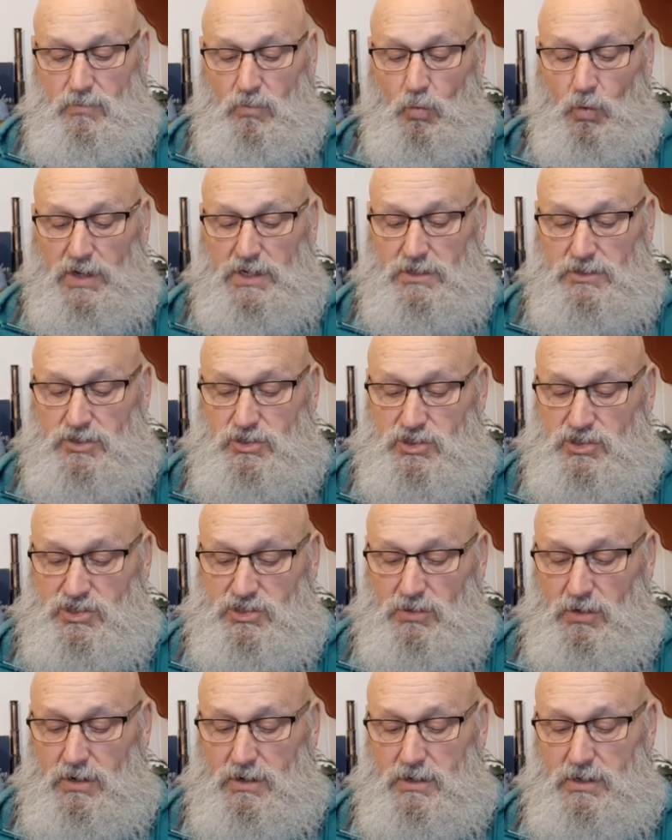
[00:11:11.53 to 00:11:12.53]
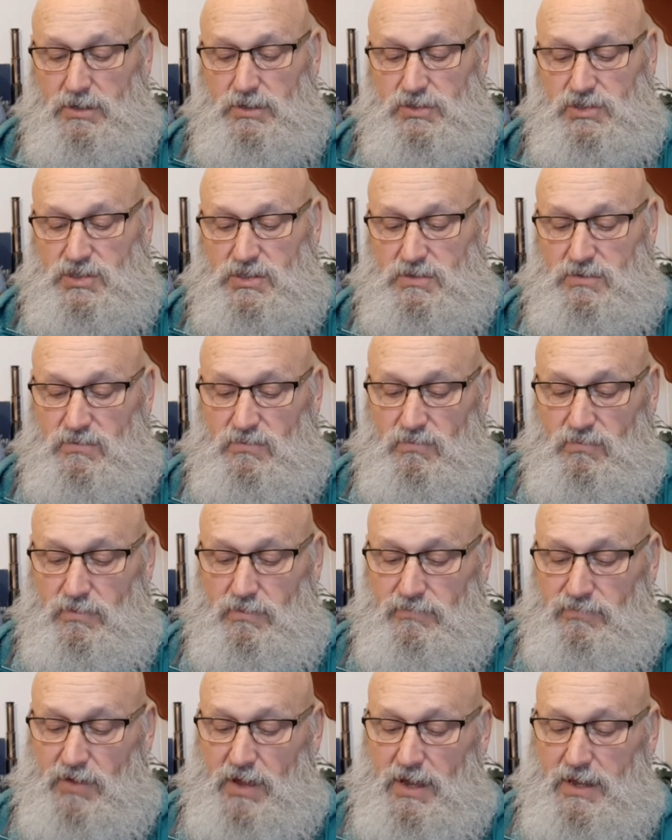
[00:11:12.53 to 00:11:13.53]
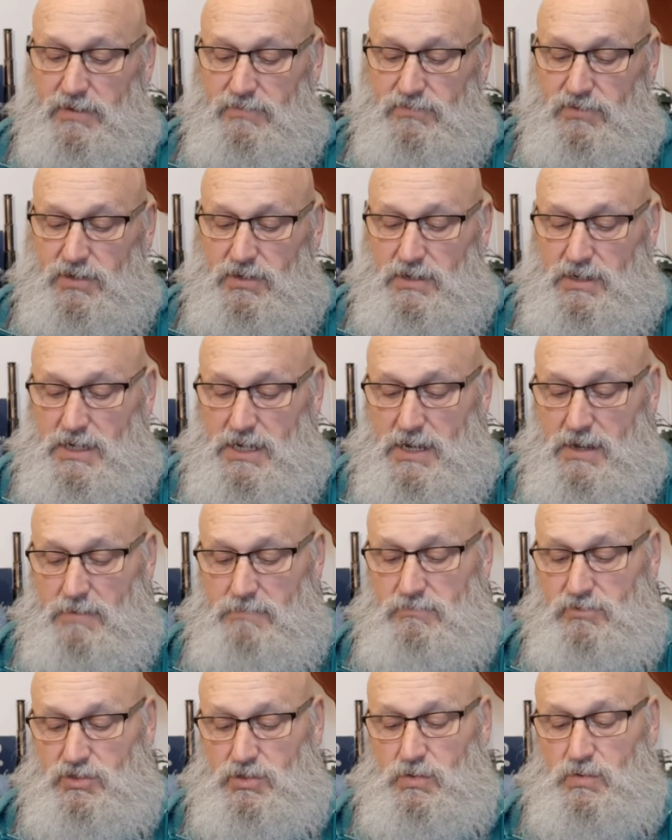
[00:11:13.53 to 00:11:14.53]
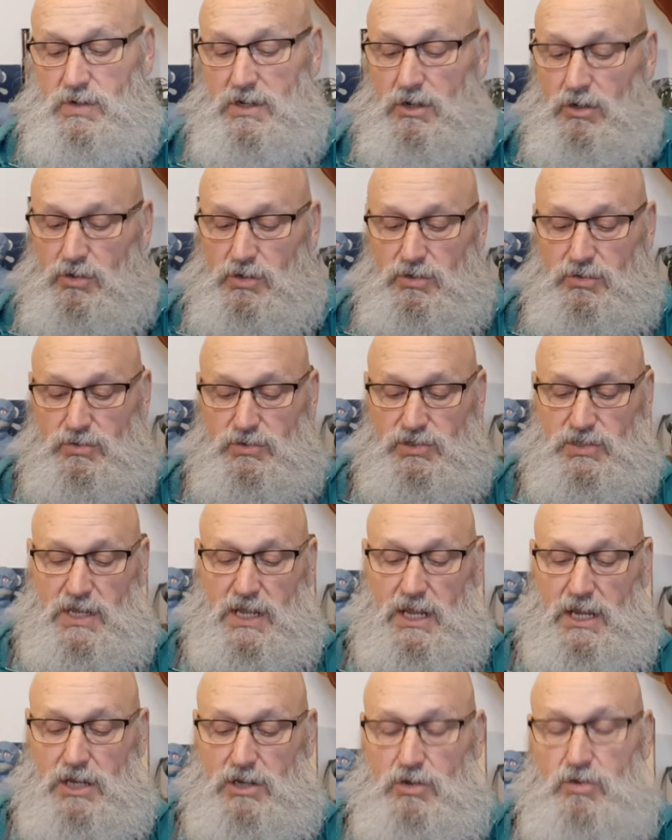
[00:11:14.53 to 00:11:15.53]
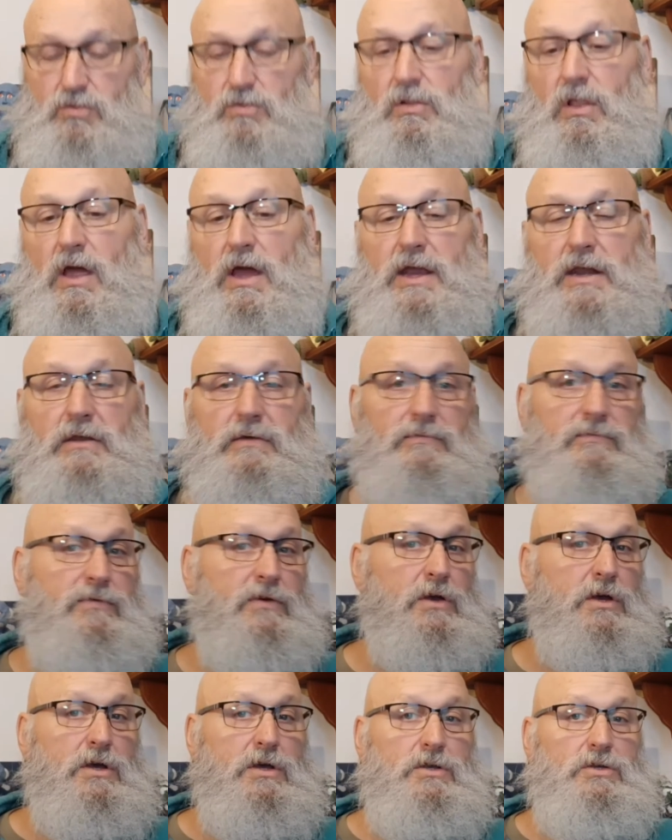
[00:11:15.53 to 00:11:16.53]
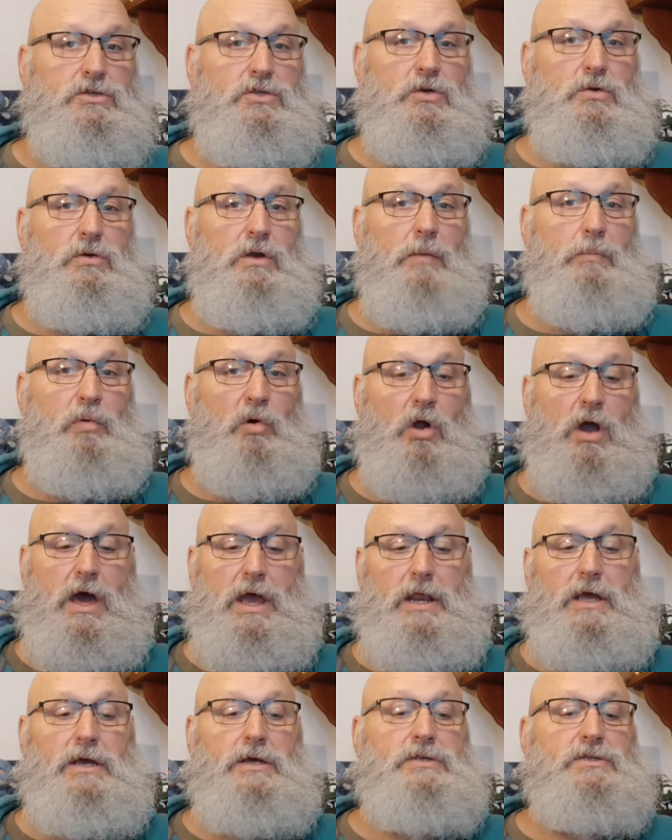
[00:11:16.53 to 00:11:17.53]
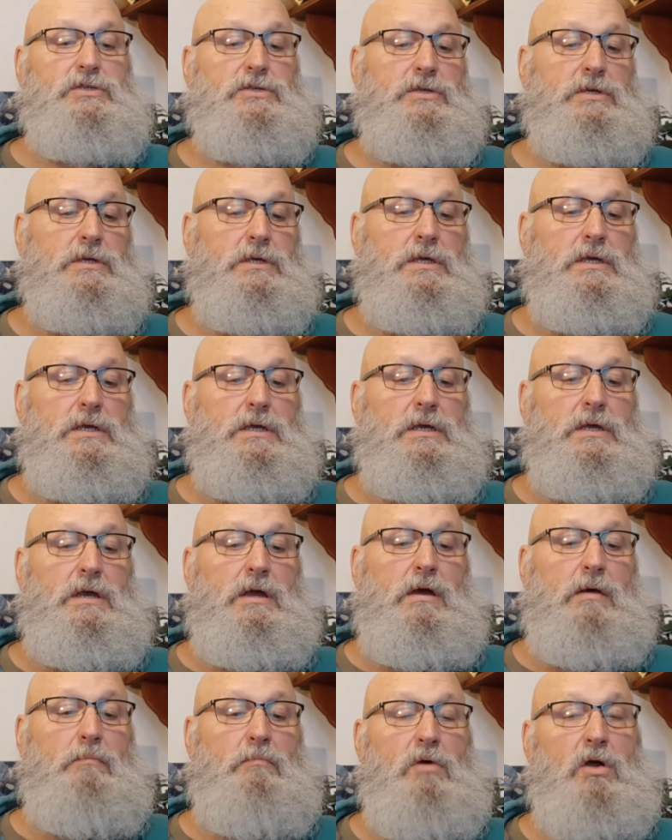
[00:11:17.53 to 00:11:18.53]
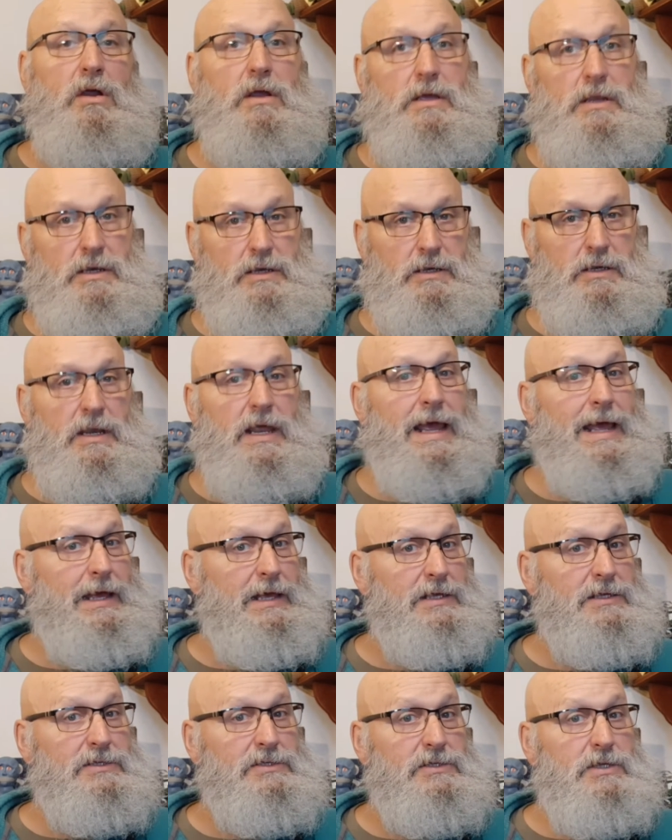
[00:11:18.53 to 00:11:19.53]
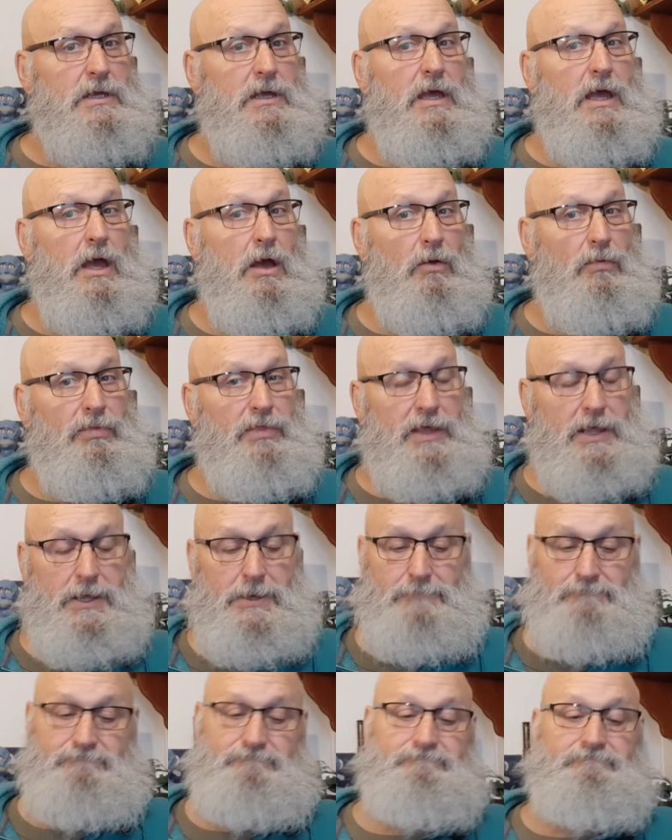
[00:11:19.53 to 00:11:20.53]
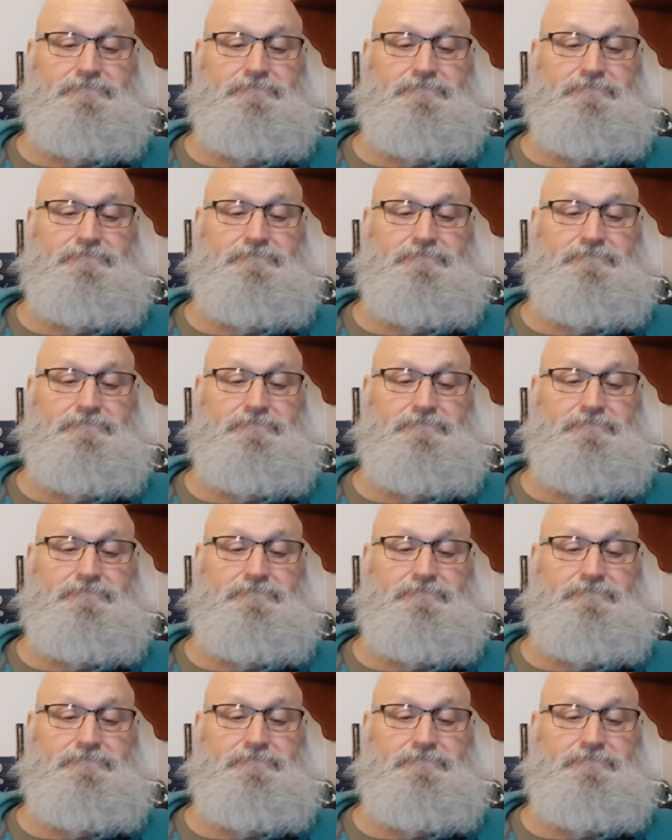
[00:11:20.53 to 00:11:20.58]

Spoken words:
when Starkist revived him to introduce a new line of tuna products marketed as healthy.